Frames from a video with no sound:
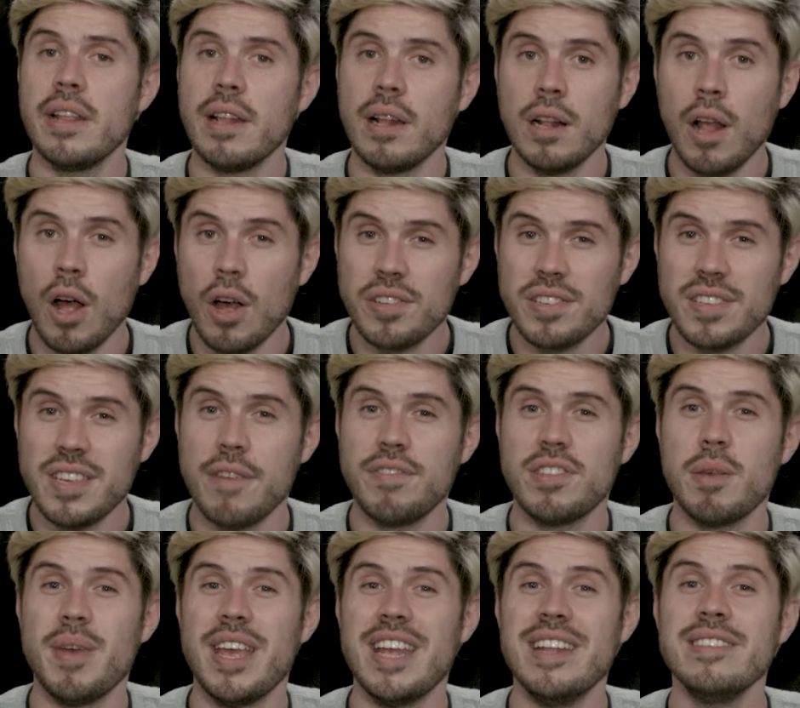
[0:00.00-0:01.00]
in the loss, gives
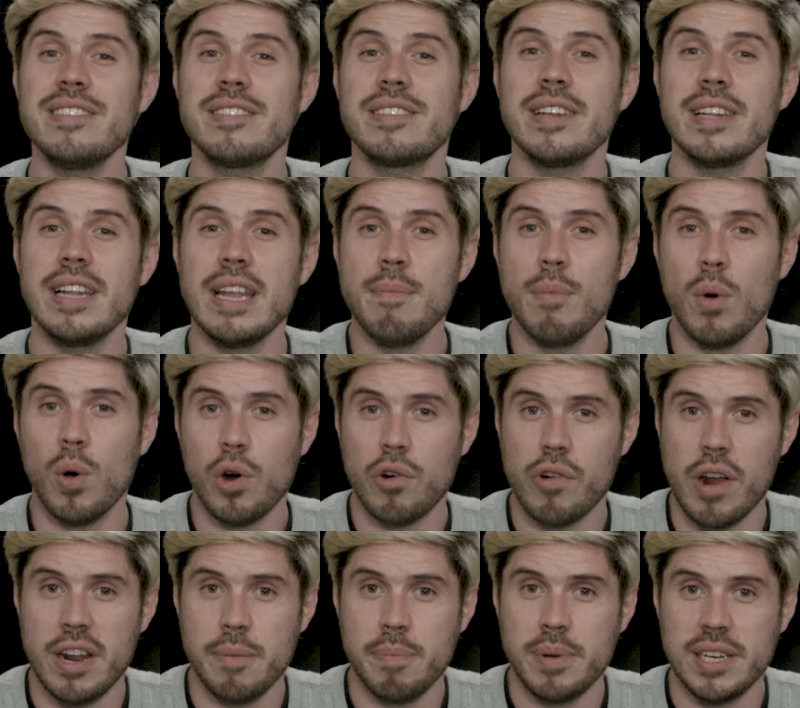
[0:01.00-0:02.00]
him instantly more
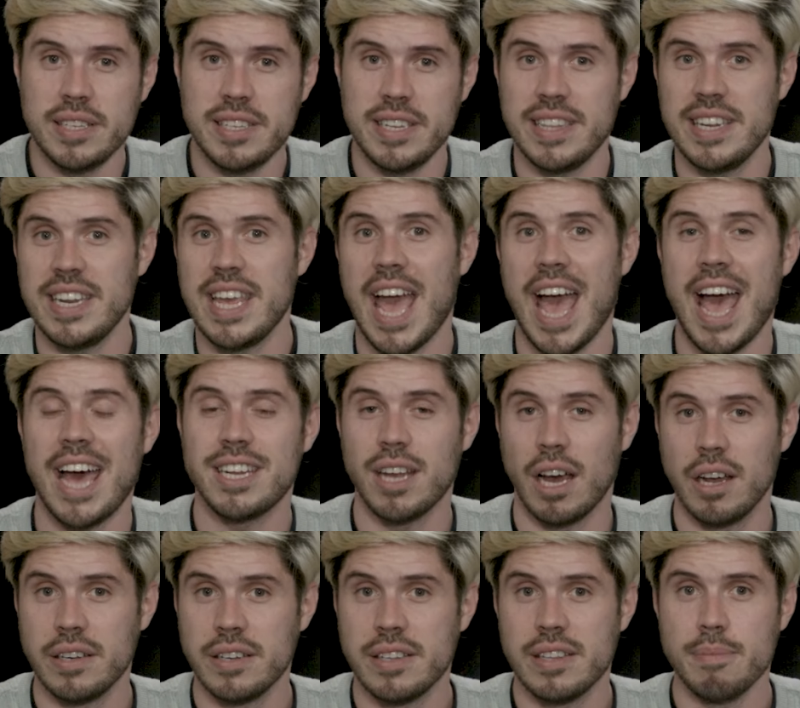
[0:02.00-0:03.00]
credibility than he had
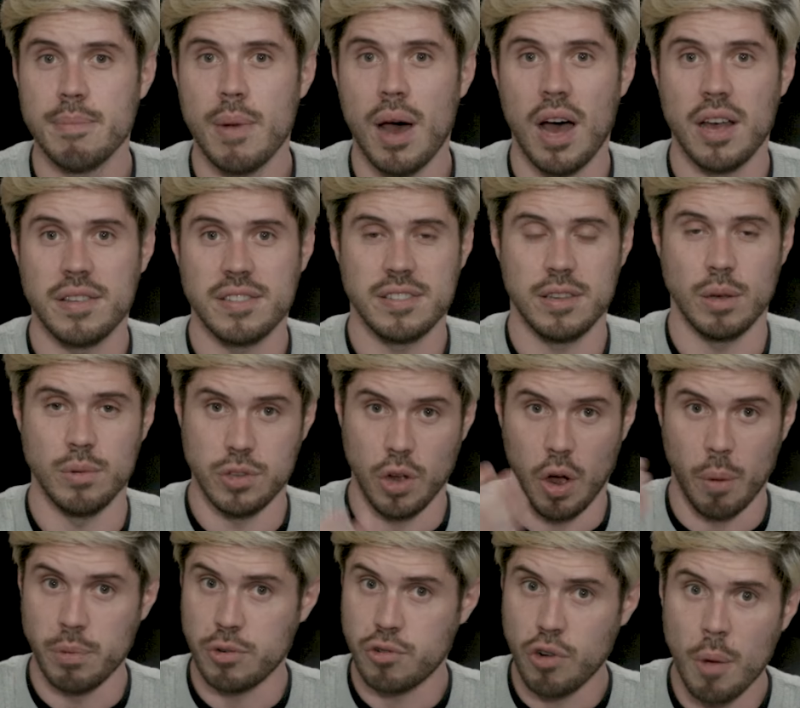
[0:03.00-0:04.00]
under the mask. So
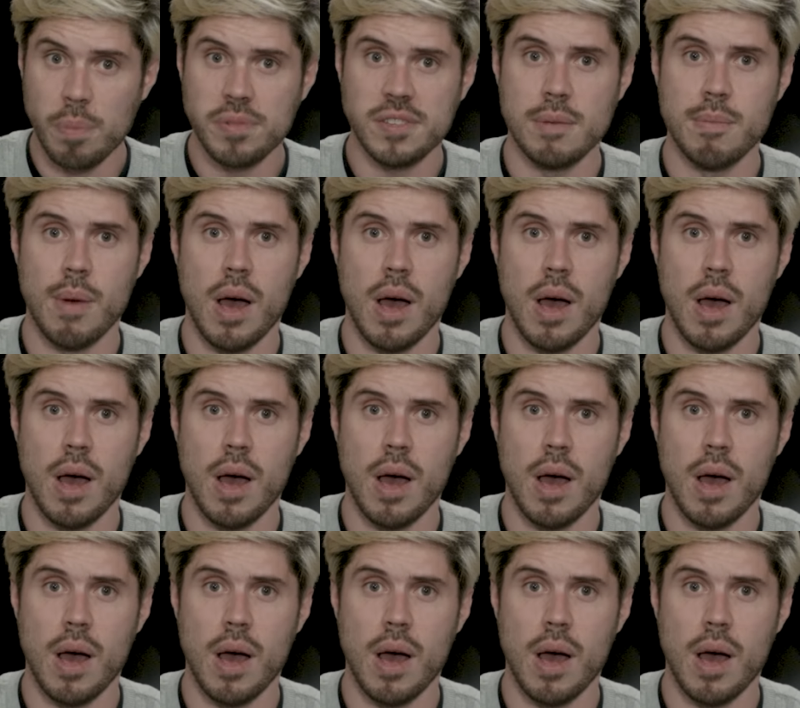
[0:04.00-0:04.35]
Dom drops the